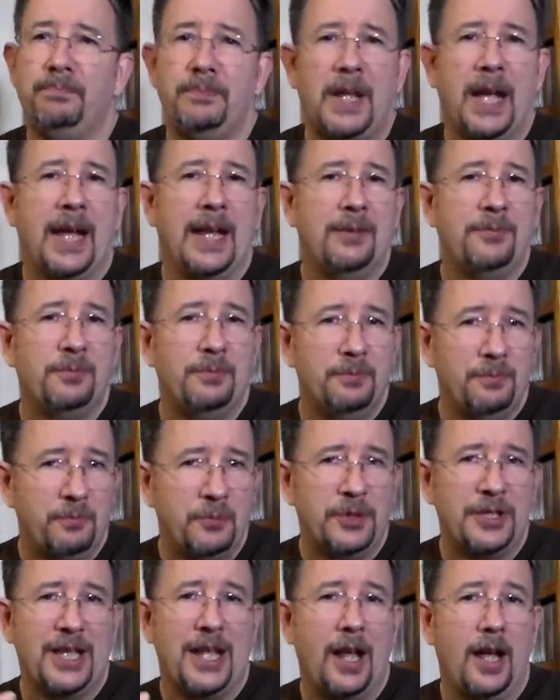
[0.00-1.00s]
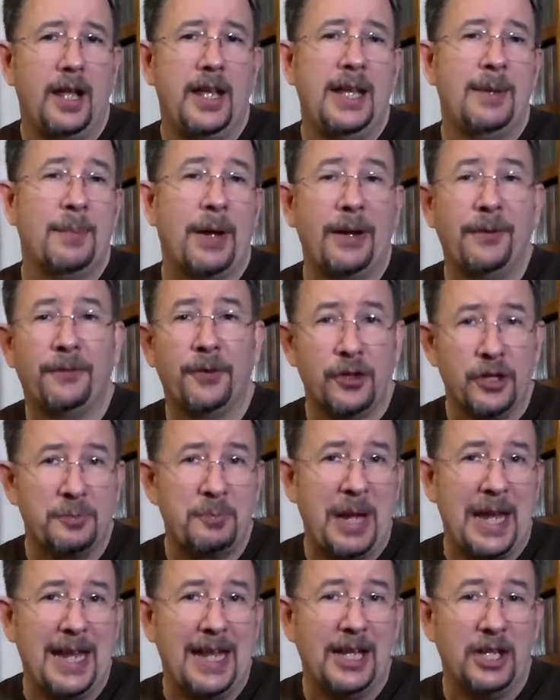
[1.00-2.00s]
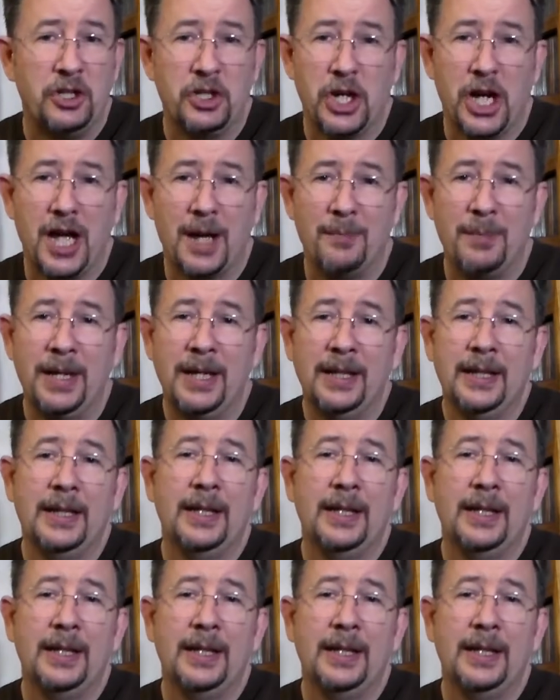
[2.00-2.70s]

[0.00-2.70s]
in my first paying job,